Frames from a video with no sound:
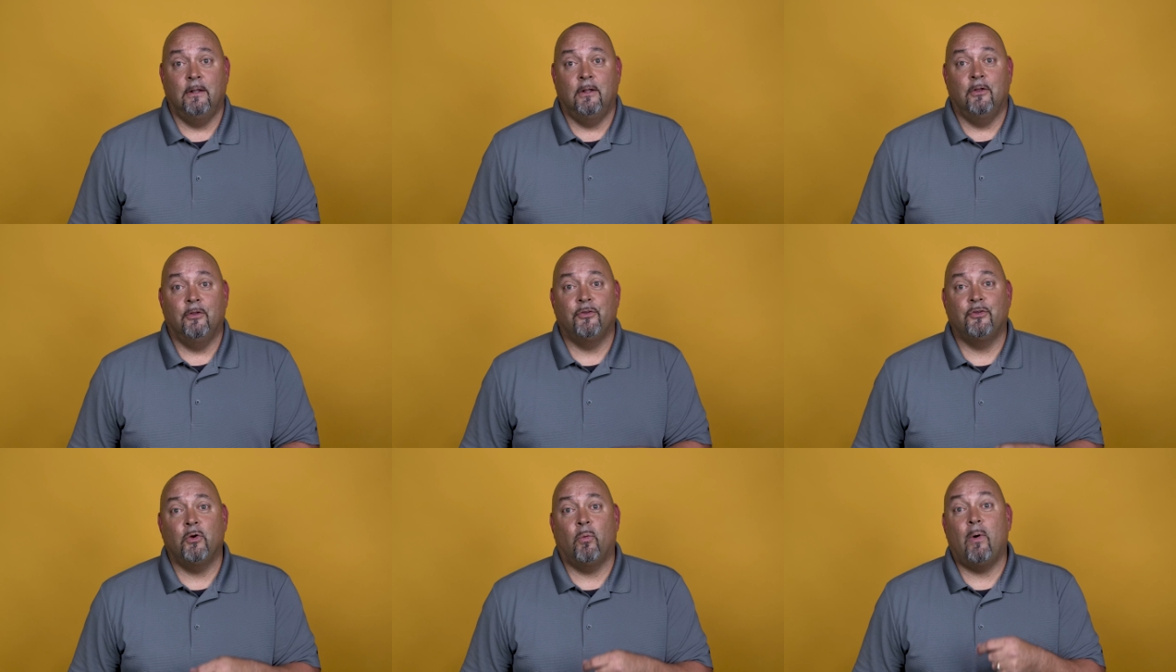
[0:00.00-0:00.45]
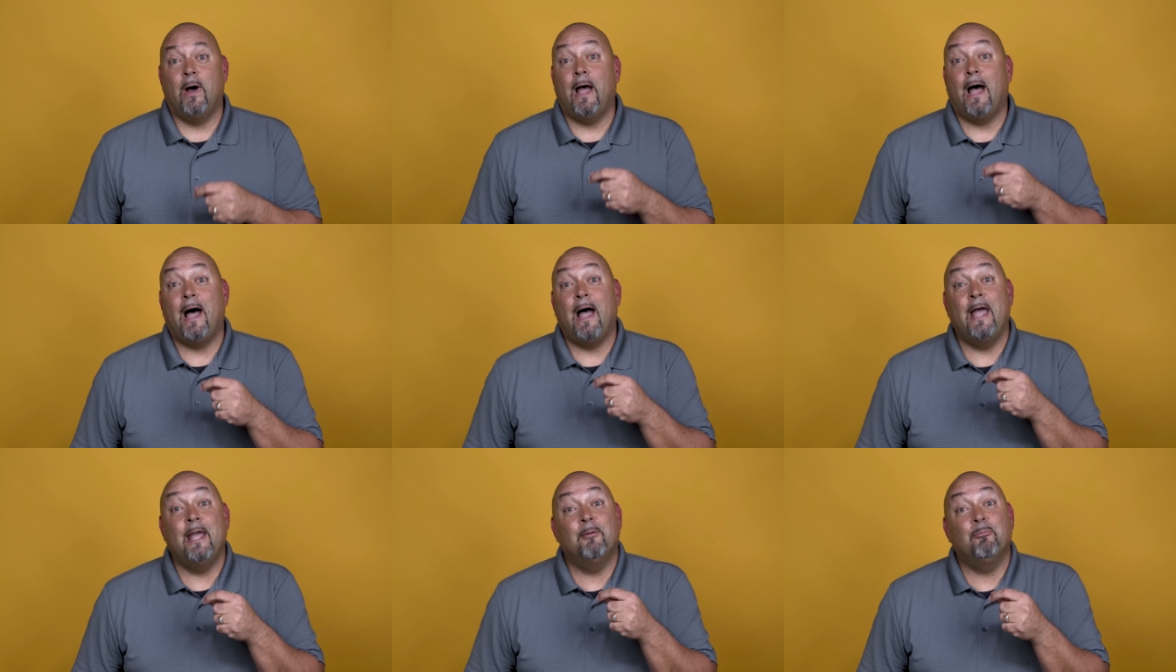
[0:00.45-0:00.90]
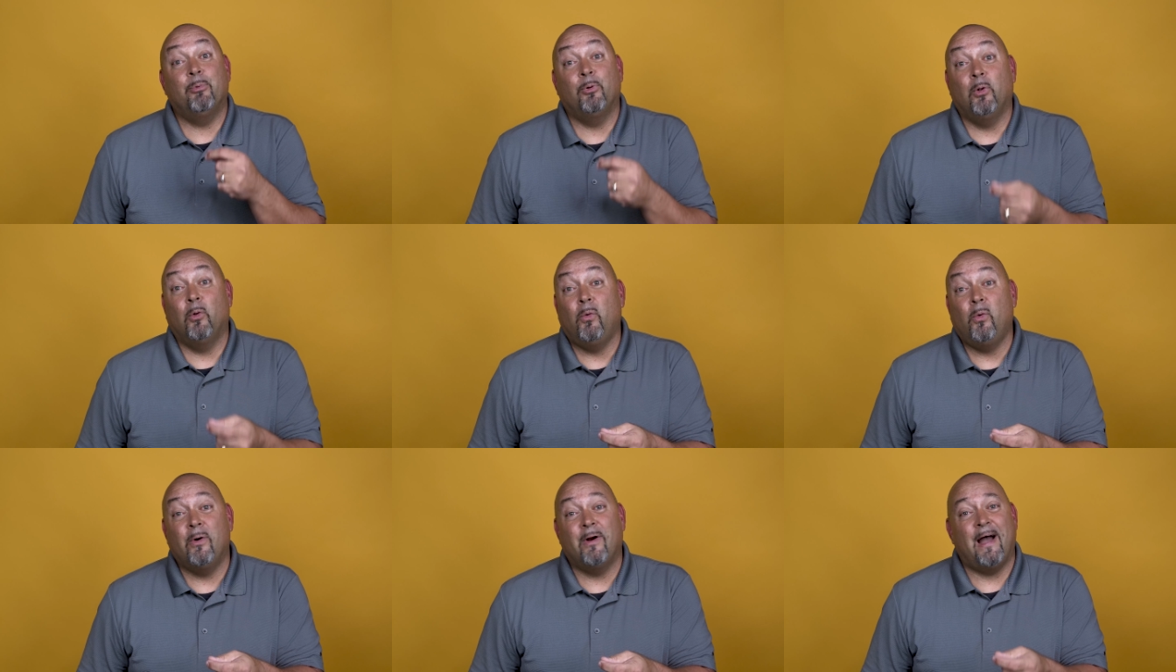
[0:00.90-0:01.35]
So I, I,
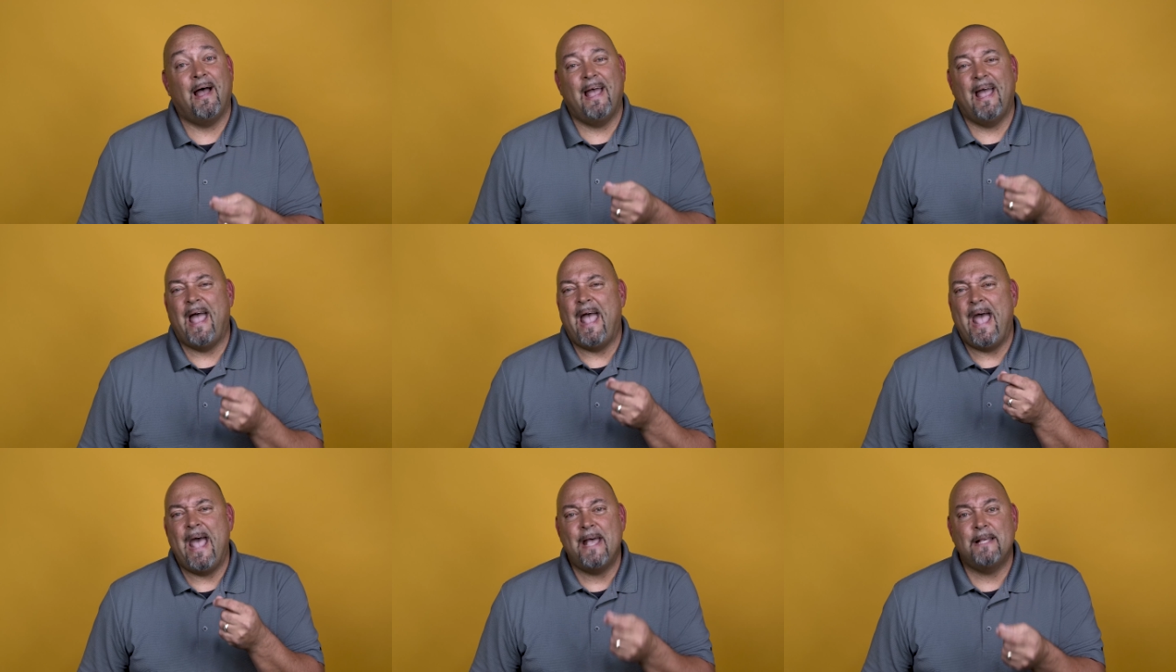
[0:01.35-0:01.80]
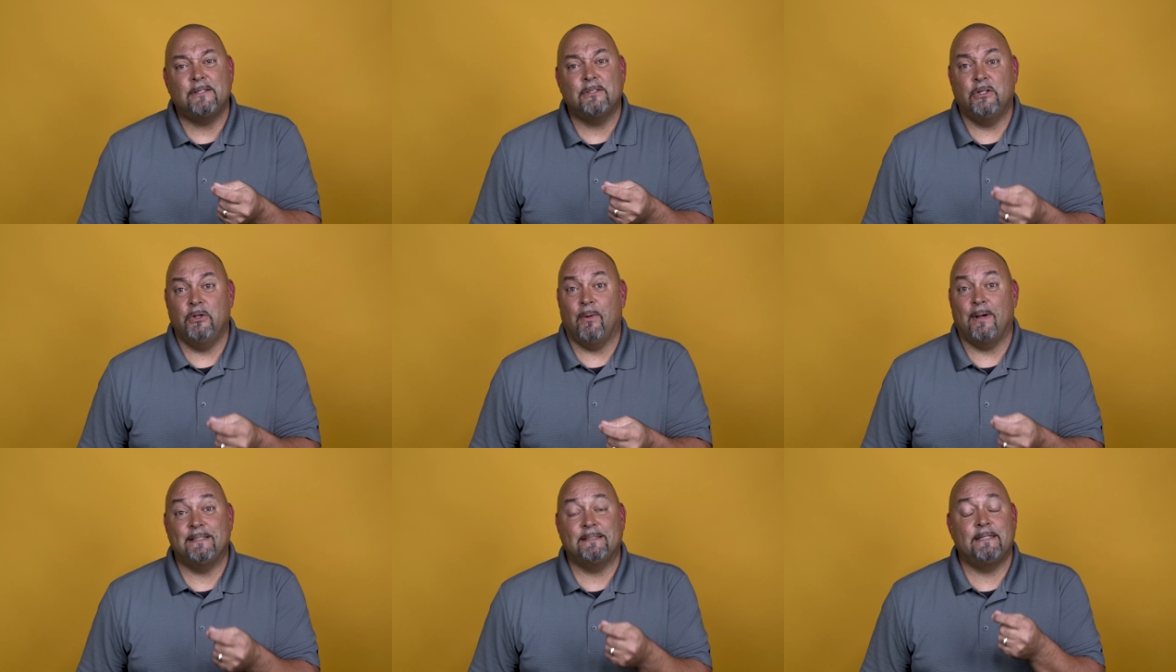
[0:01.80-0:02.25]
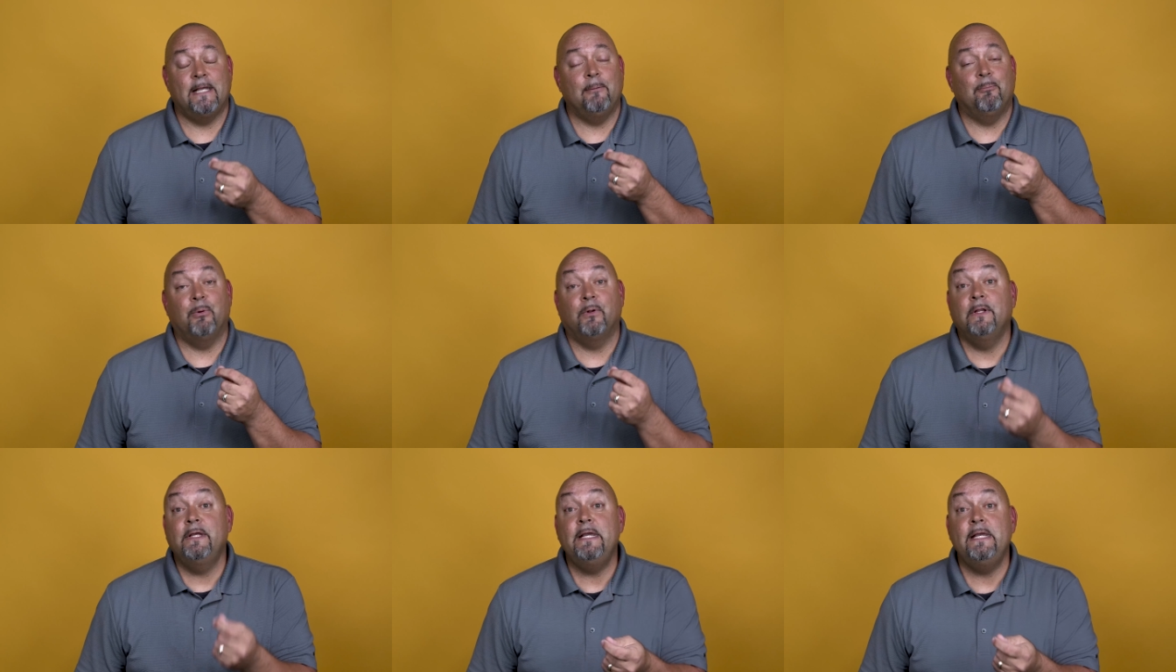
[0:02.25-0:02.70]
implore, I ask you, I say,
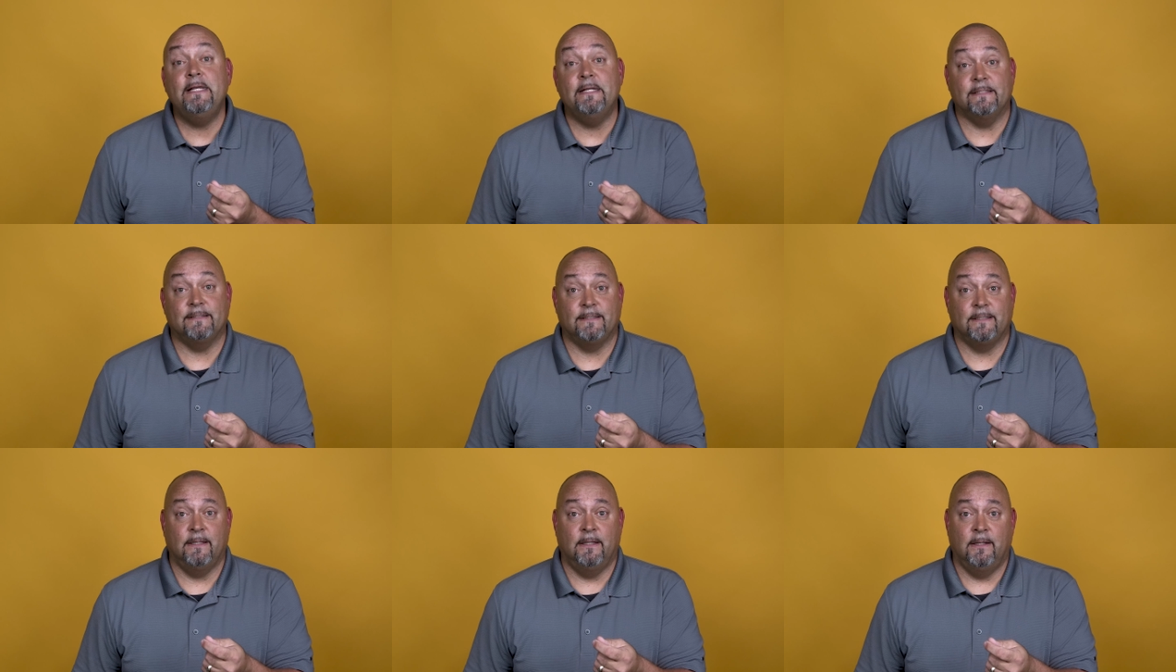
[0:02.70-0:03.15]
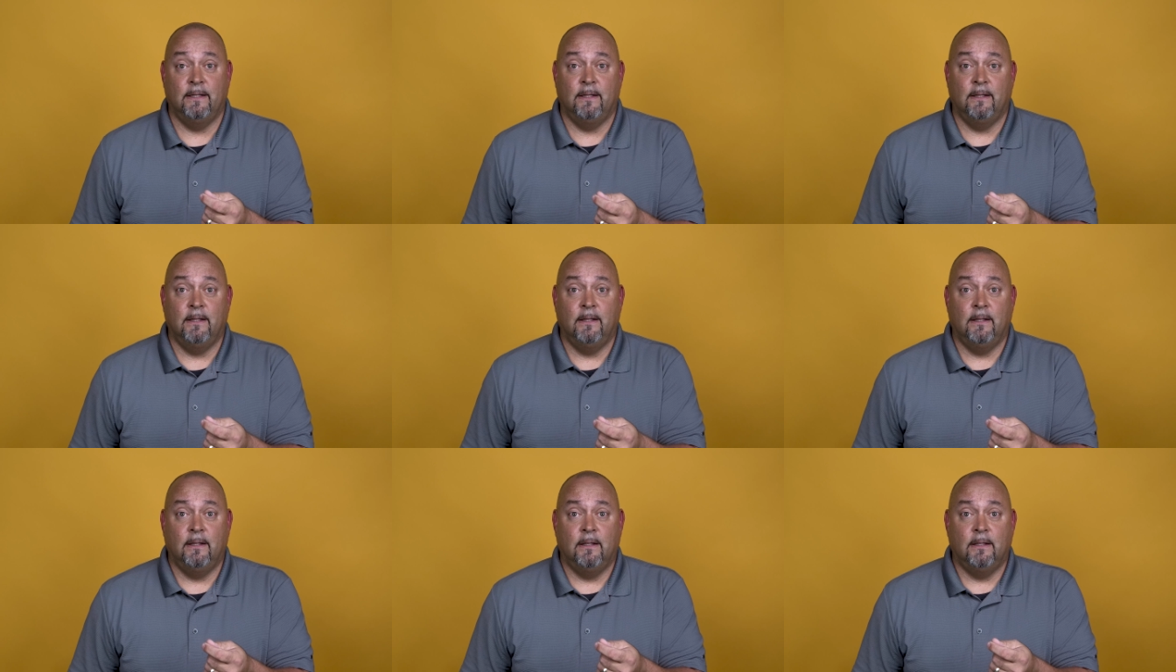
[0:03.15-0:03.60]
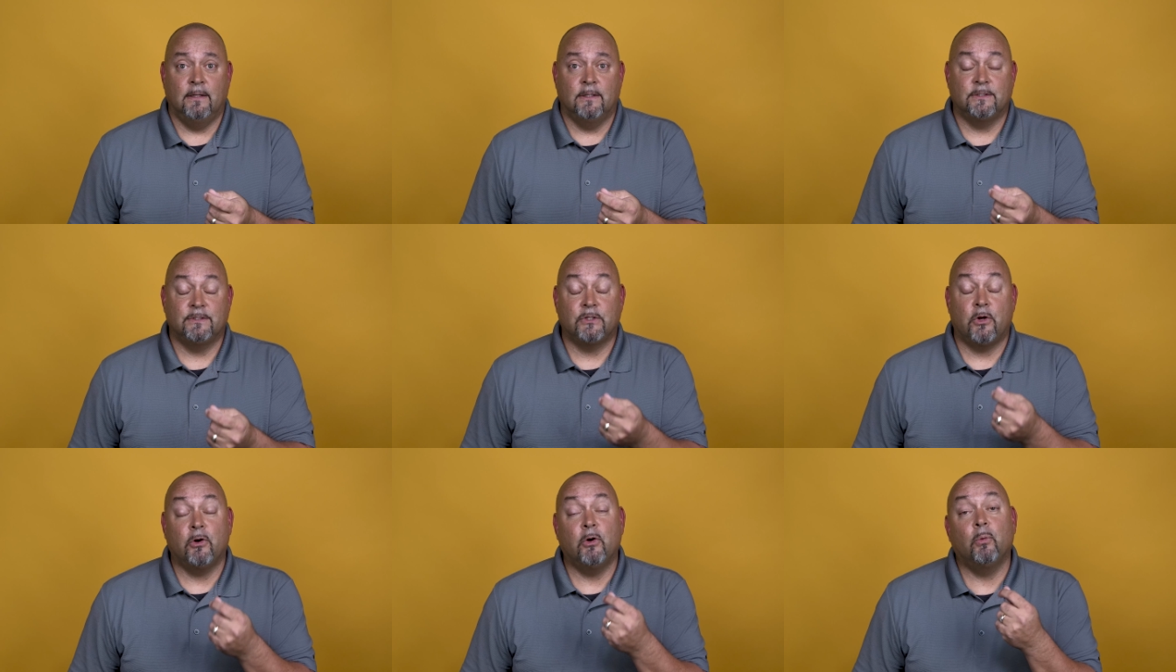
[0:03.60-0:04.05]
please
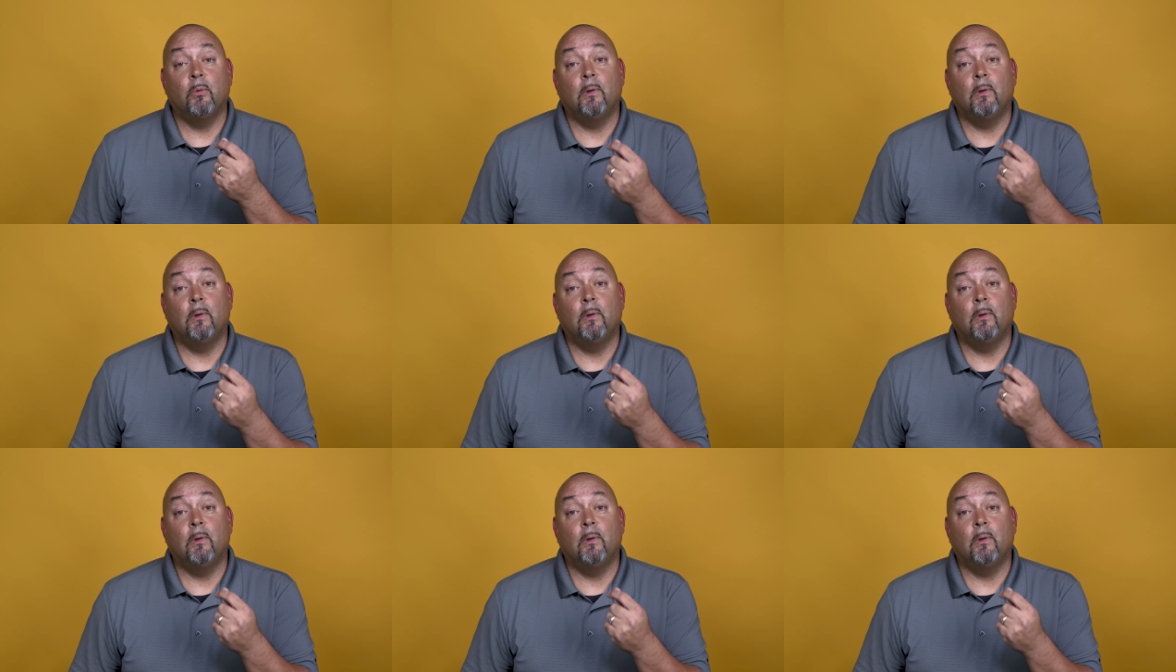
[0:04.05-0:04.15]
start a